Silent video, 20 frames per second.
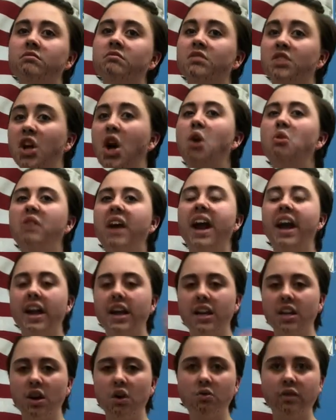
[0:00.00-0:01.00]

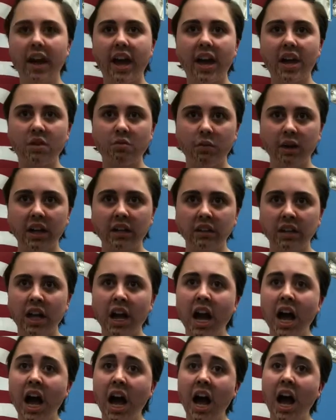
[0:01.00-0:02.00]
Okay, well,